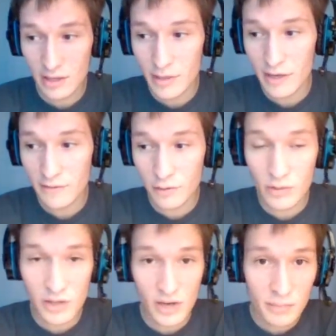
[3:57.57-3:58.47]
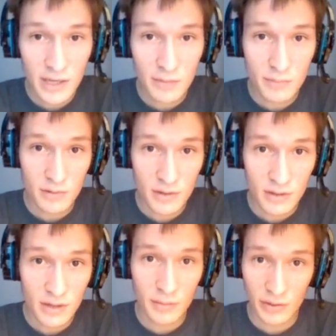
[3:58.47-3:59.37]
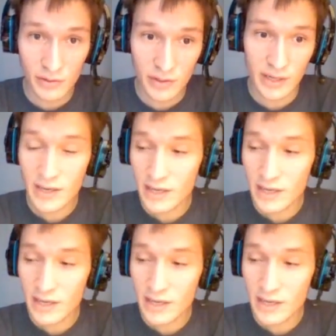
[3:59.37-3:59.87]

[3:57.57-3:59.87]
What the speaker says: battlefield with an upkeep ability.